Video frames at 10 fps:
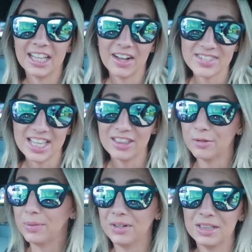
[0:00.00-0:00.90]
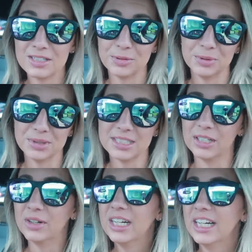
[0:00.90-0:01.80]
Like I've said, they're building the school,
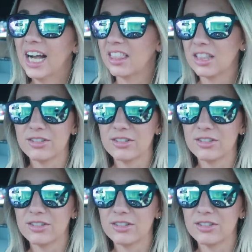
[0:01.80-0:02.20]
so I think